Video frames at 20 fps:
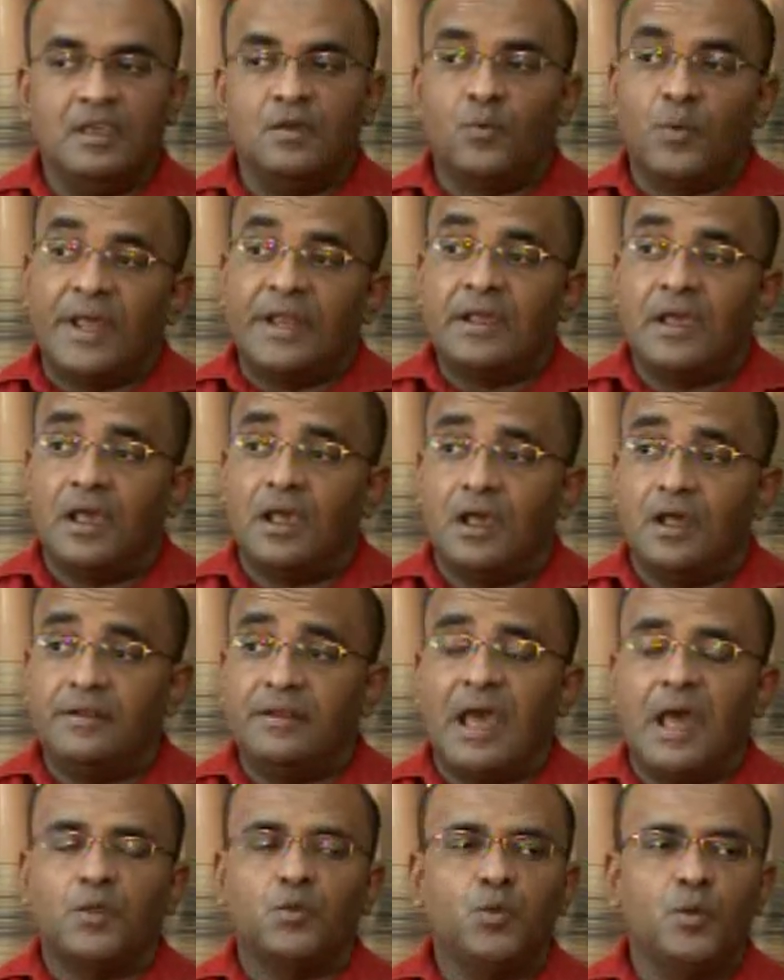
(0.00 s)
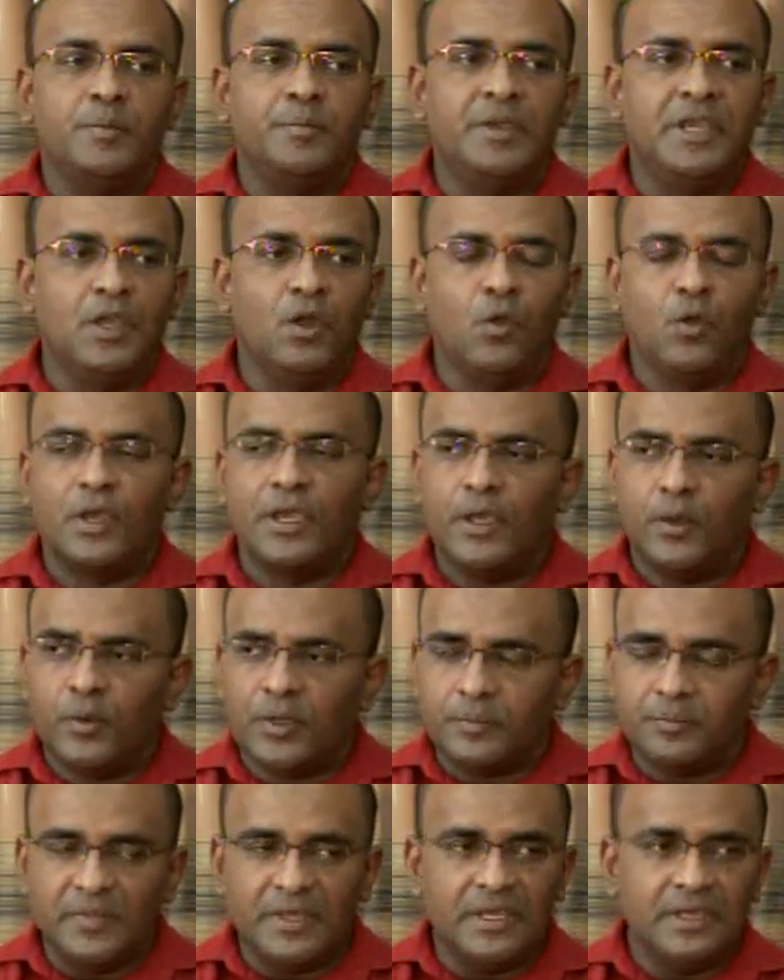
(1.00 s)
whether that would be okay
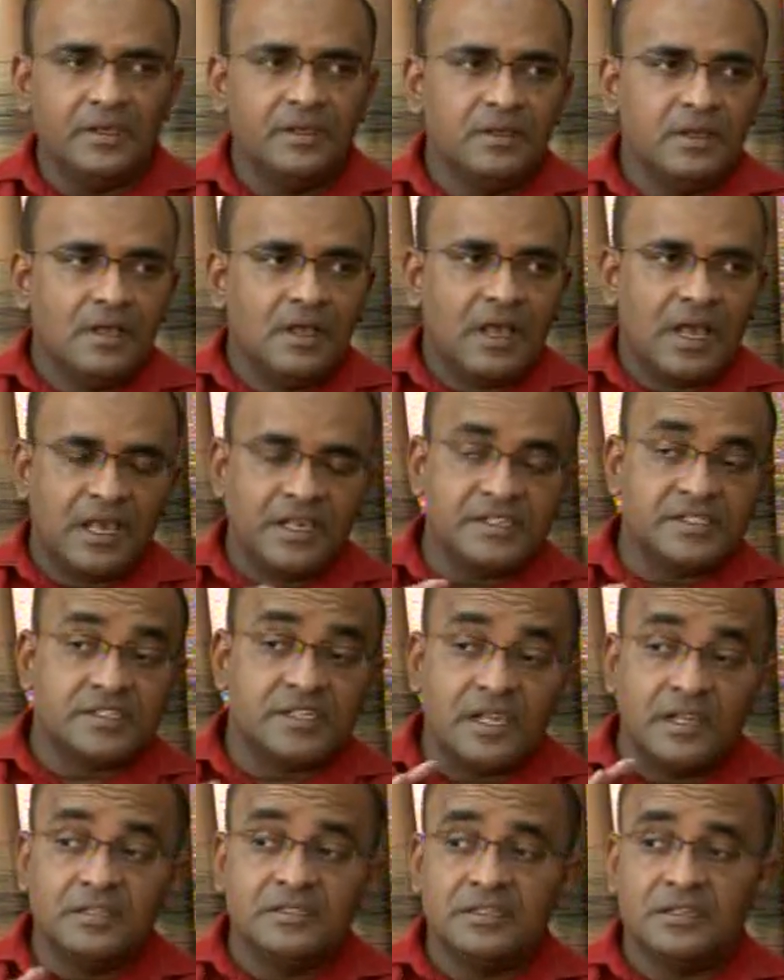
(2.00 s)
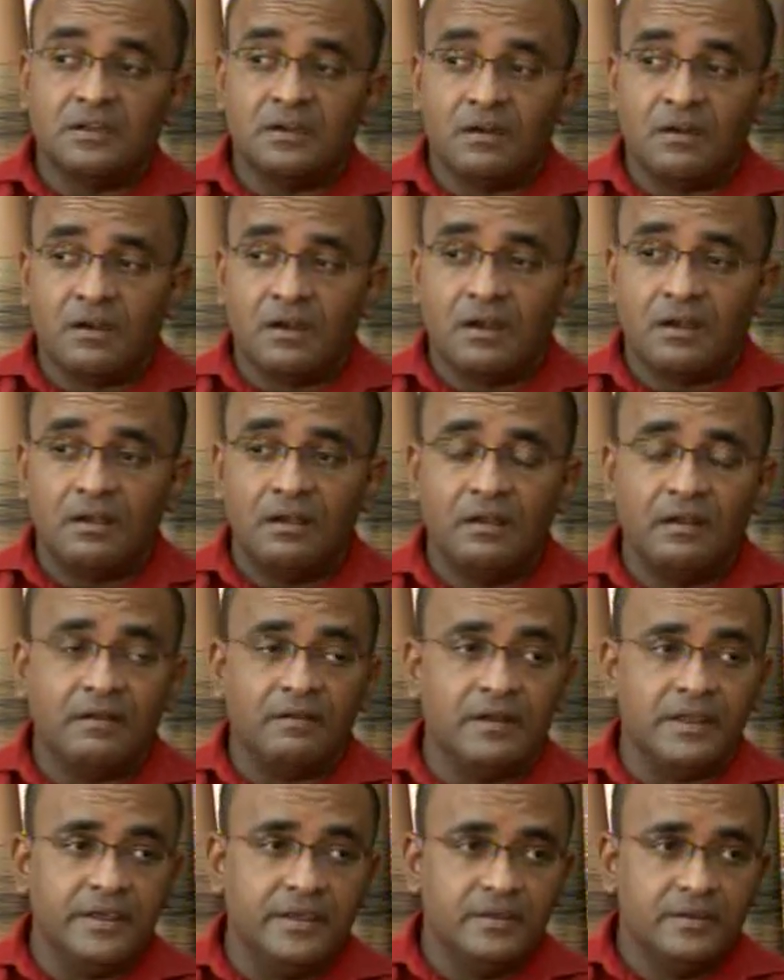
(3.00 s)
with me. I said to her
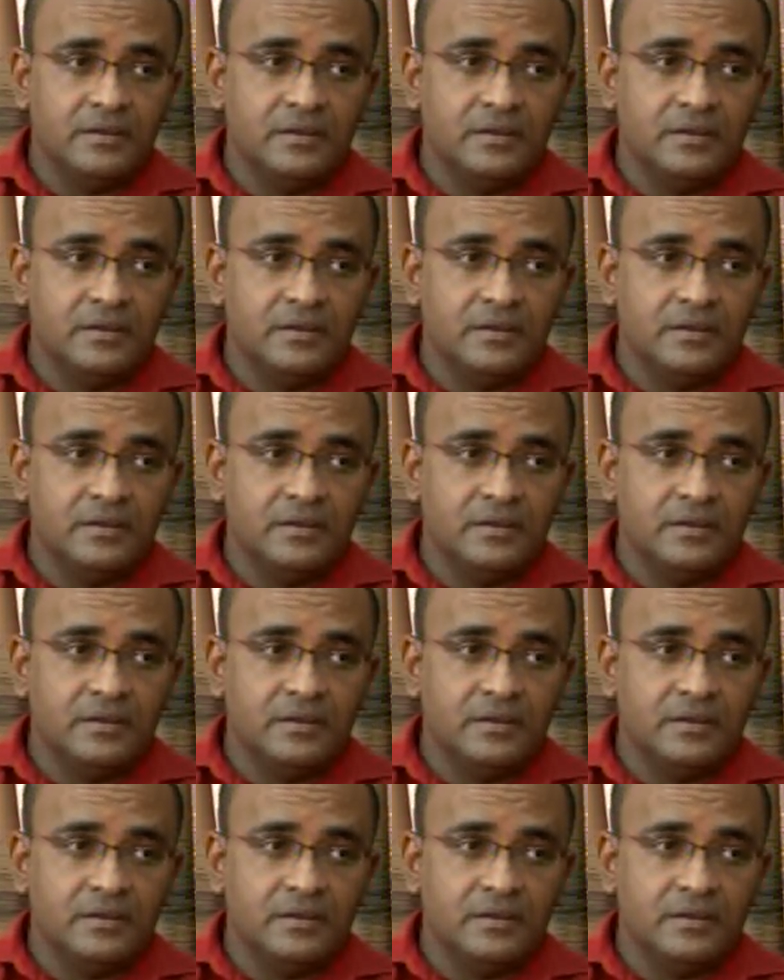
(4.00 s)
clearly,